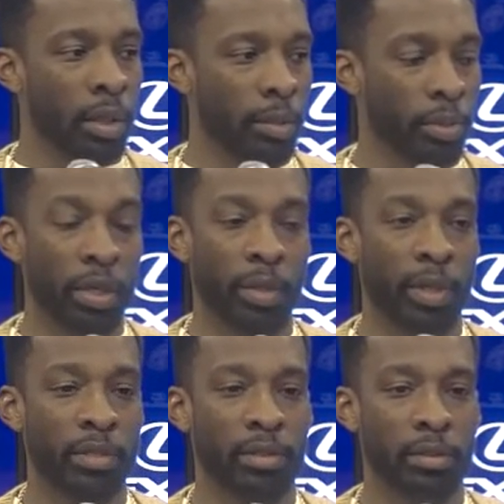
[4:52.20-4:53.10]
Pretty
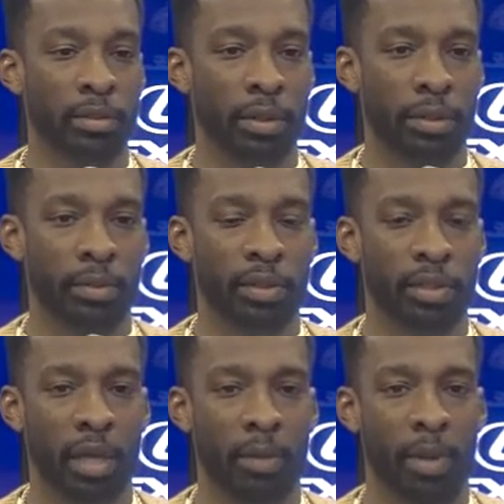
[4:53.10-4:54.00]
amazing. He's
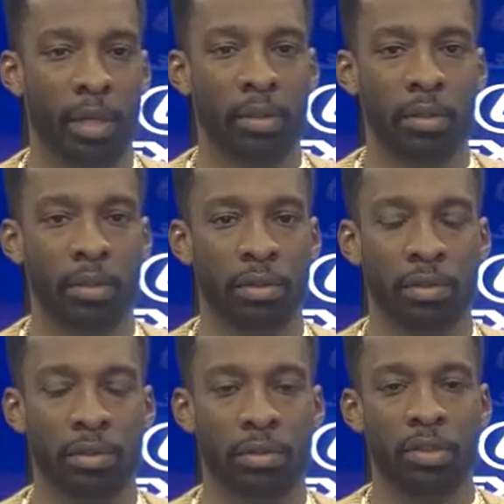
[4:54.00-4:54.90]
came out.
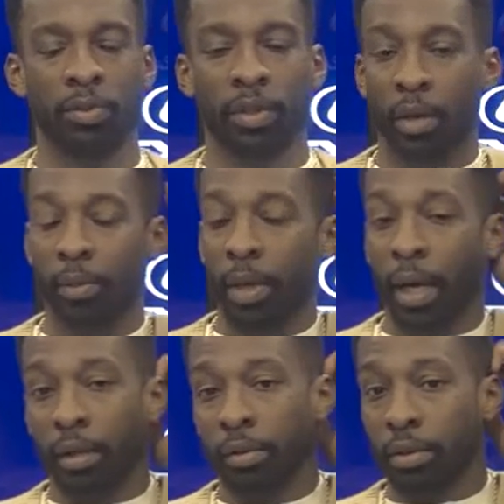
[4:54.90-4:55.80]
He's been coming
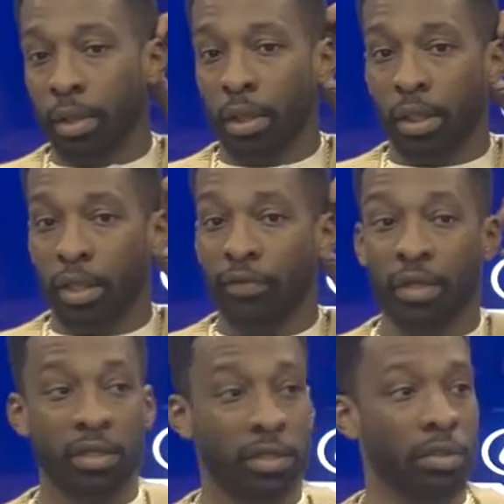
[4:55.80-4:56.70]
out,
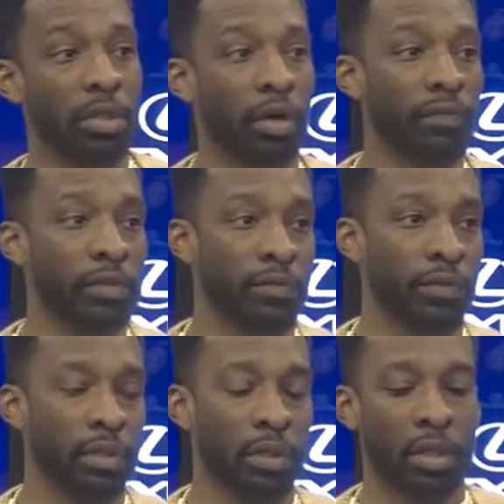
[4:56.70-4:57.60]
lifting us on the offensive
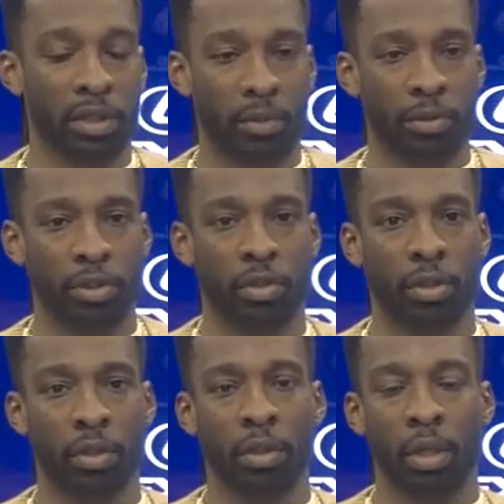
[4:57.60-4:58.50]
end alongside with
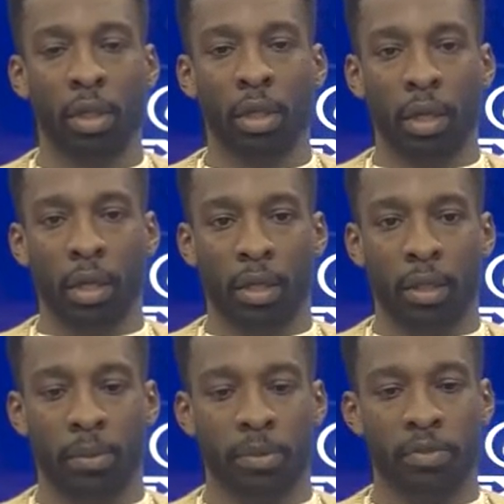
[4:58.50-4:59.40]
Joker.
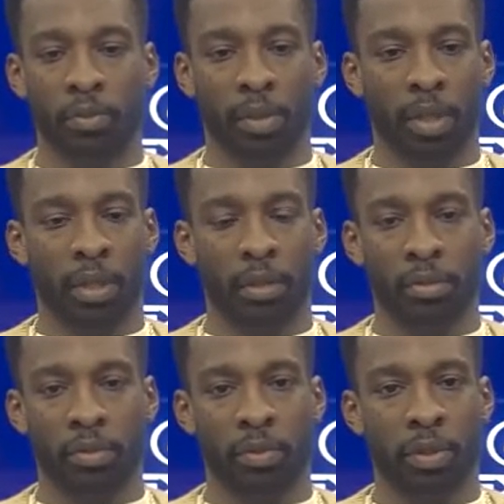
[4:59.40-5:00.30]
He's been
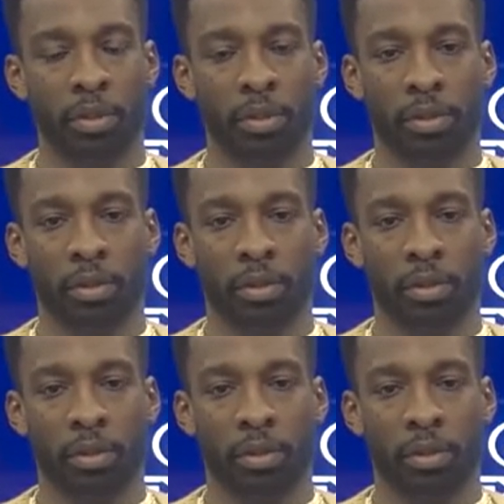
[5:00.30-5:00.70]
playing tremendous.